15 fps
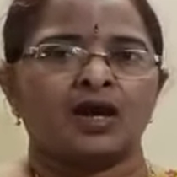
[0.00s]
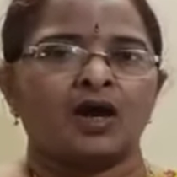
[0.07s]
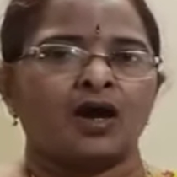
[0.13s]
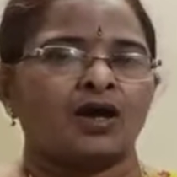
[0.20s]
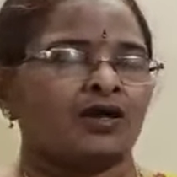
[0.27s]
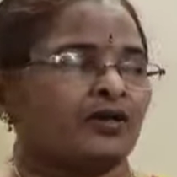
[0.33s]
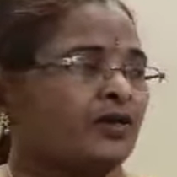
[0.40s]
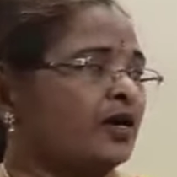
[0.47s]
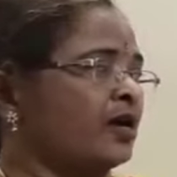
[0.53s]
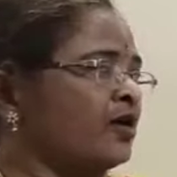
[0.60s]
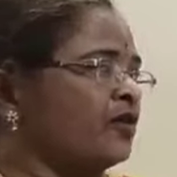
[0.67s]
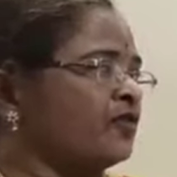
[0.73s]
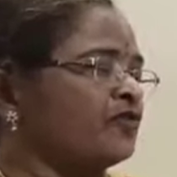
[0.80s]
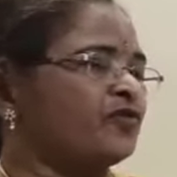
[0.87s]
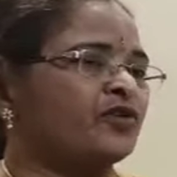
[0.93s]
or
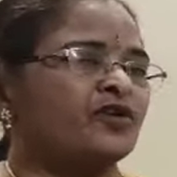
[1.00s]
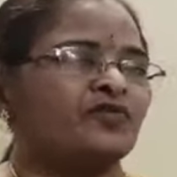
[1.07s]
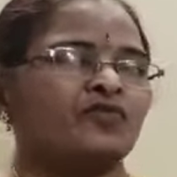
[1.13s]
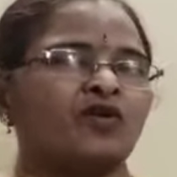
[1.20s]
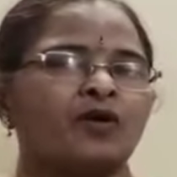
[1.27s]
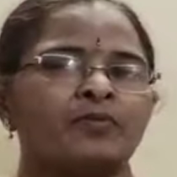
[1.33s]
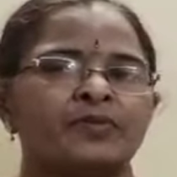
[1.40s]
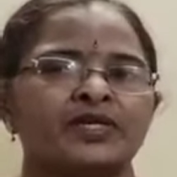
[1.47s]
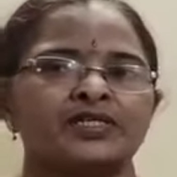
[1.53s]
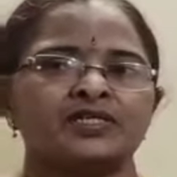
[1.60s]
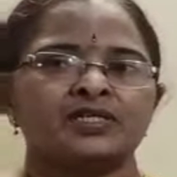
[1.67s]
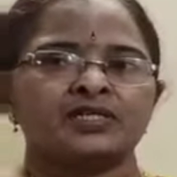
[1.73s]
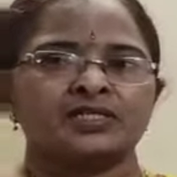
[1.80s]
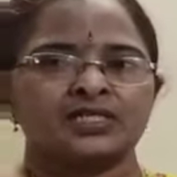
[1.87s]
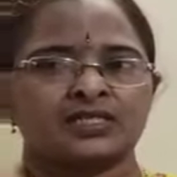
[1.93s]
food
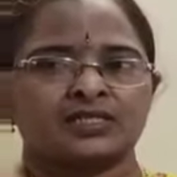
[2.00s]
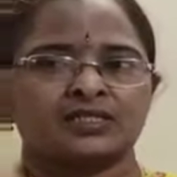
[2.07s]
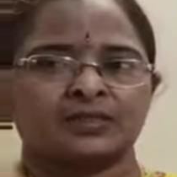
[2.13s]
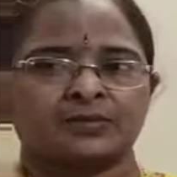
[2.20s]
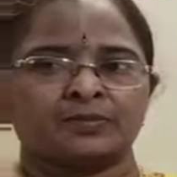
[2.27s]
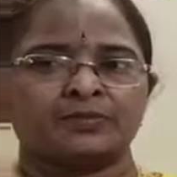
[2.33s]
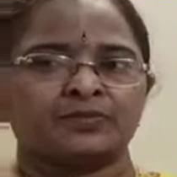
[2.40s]
formation system.